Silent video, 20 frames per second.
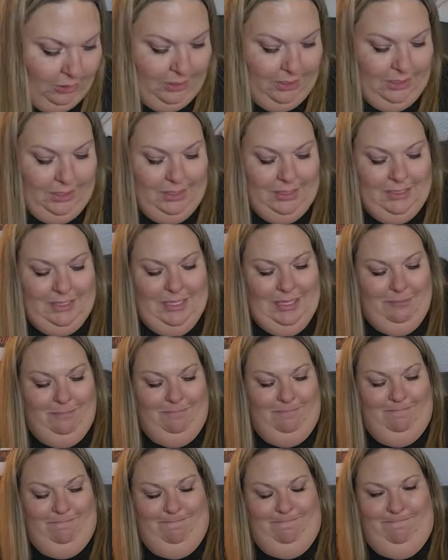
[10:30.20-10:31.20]
are getting to
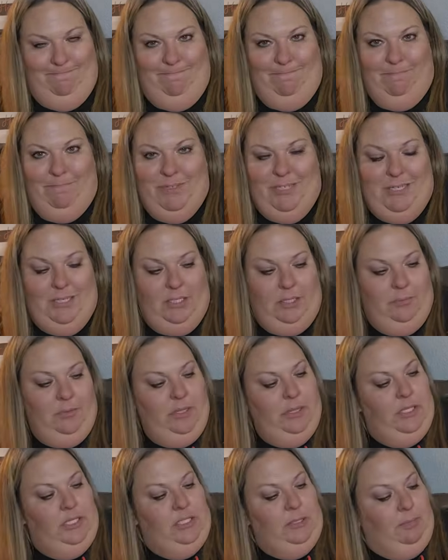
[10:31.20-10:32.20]
the bottom
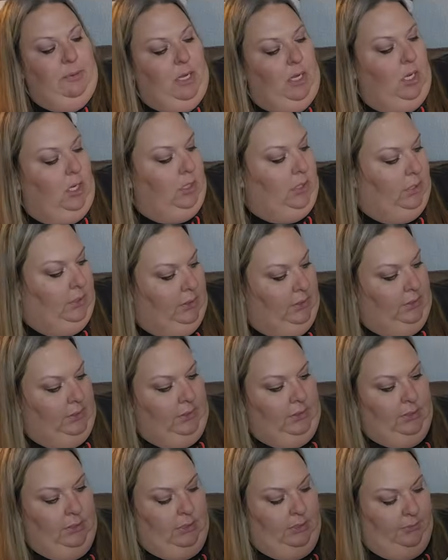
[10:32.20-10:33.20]
of this
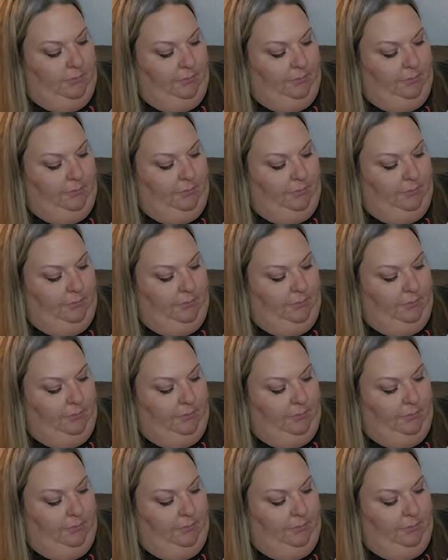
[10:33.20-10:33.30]
box.